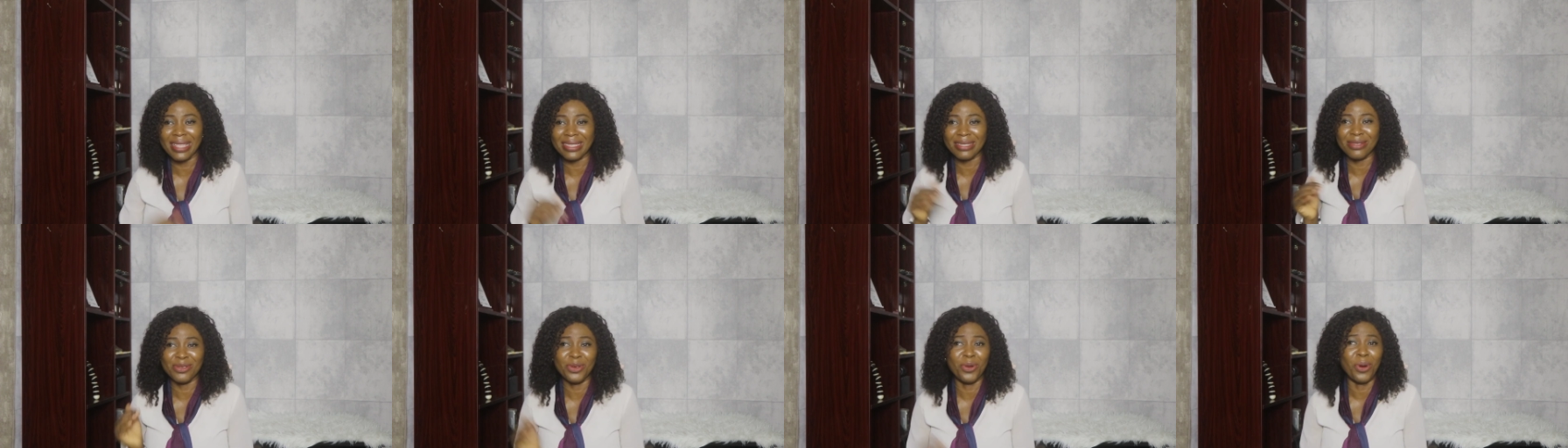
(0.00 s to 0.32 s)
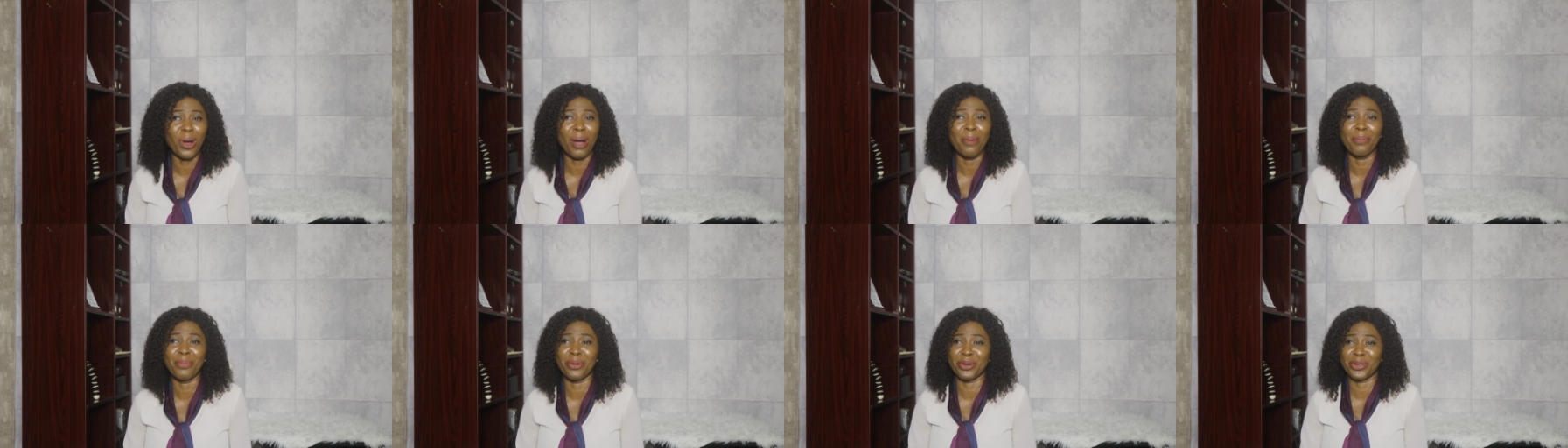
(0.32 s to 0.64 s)

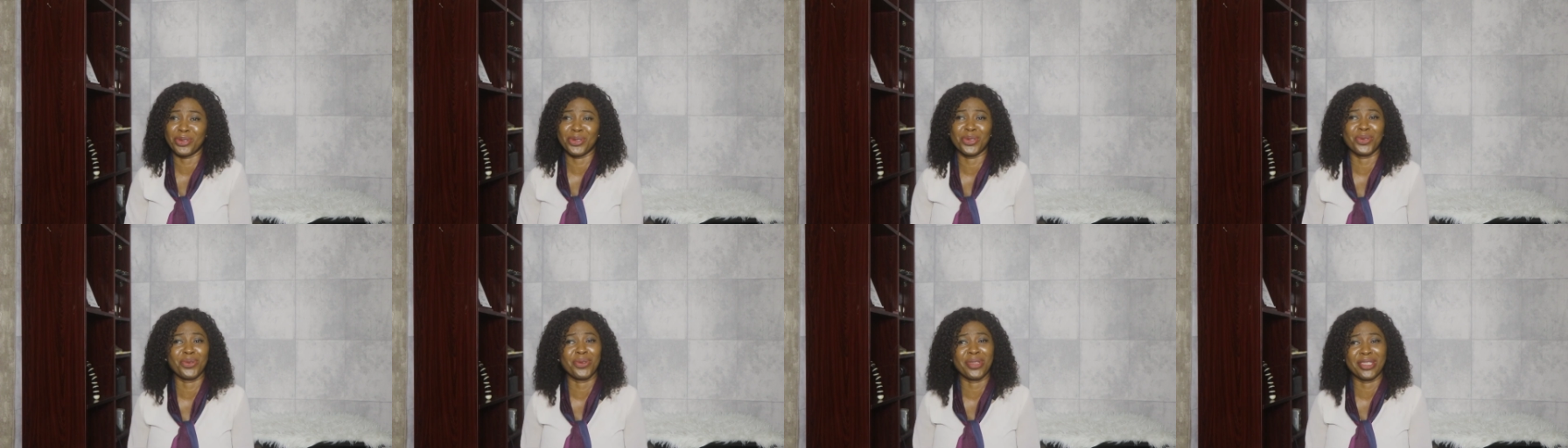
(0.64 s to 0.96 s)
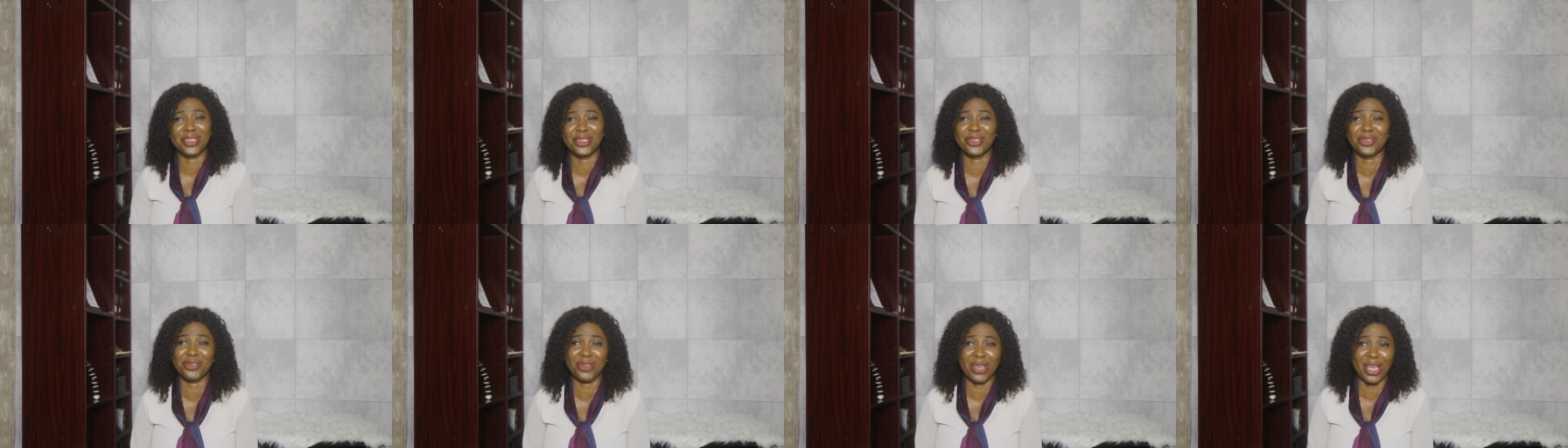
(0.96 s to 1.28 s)
go and pursue
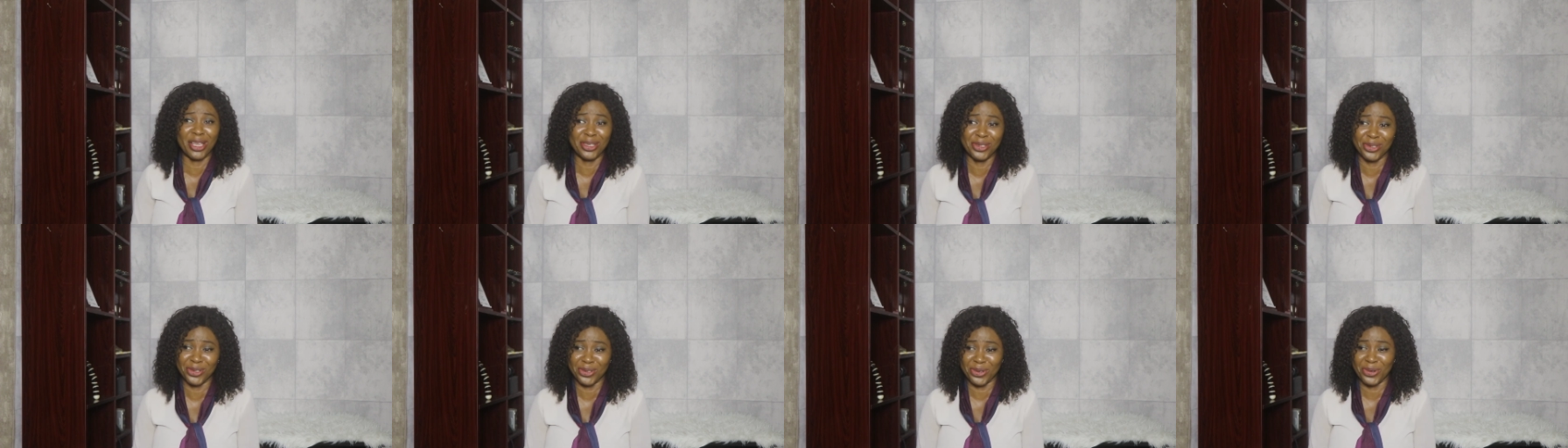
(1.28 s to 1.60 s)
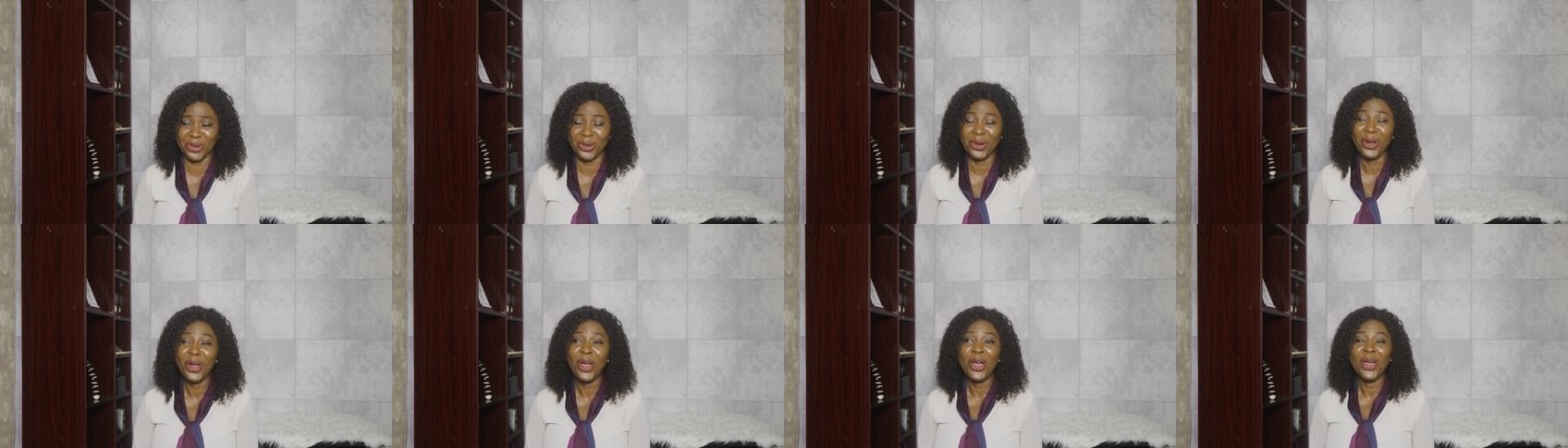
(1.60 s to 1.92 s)
his
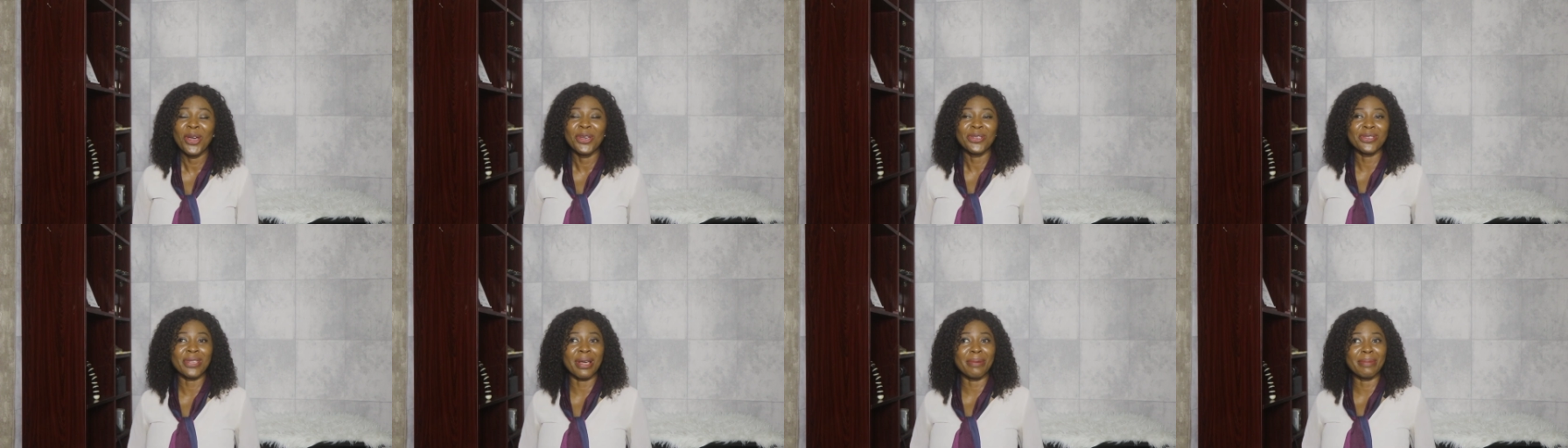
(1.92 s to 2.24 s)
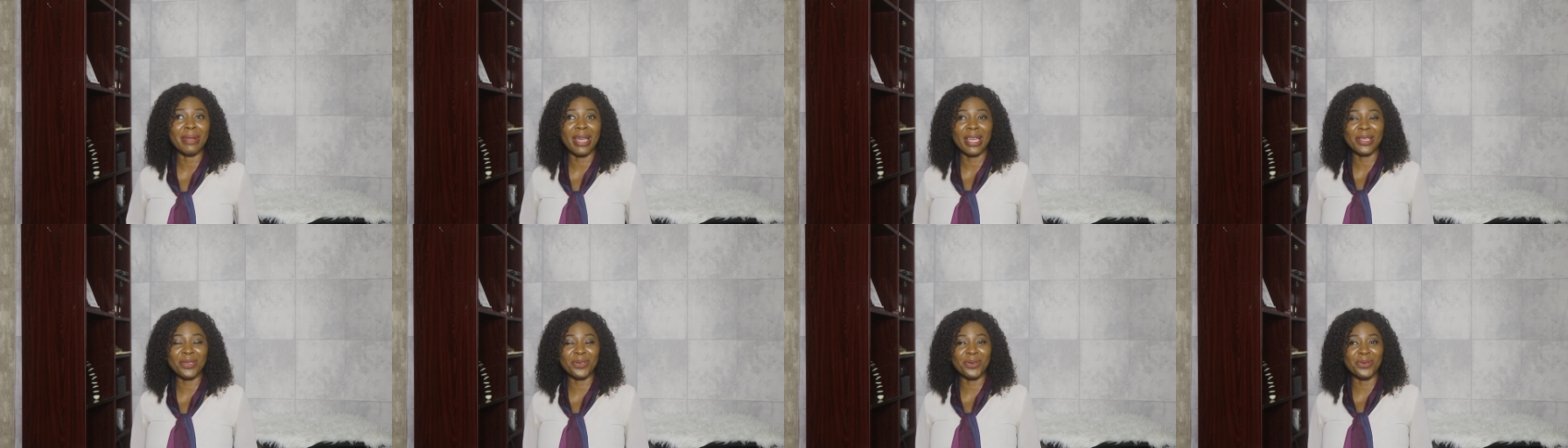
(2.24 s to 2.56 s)
treasure. So I'm
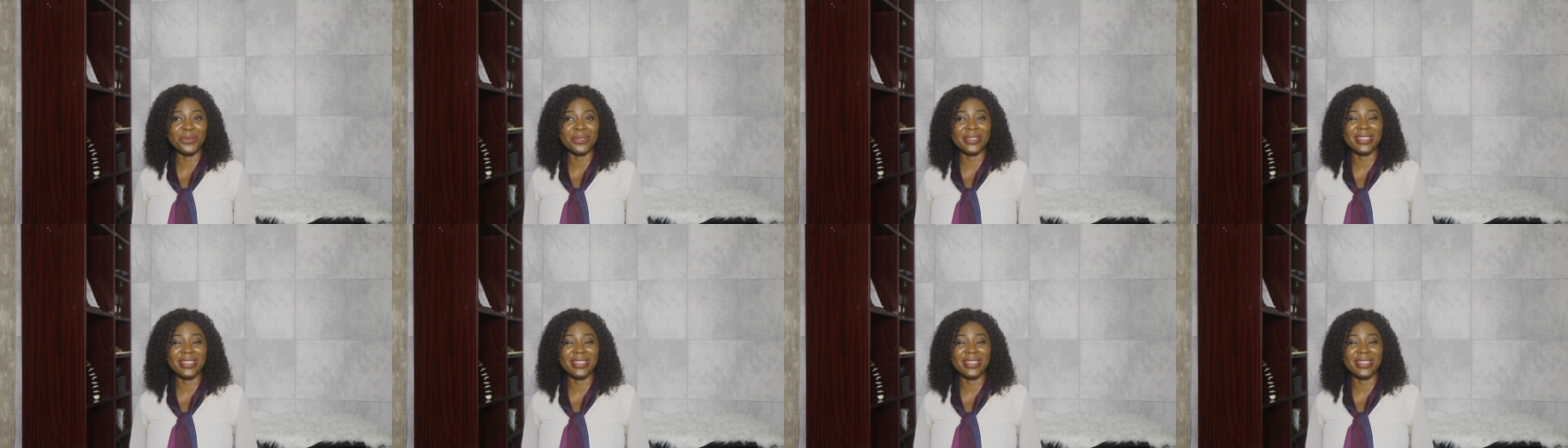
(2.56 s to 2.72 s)
like,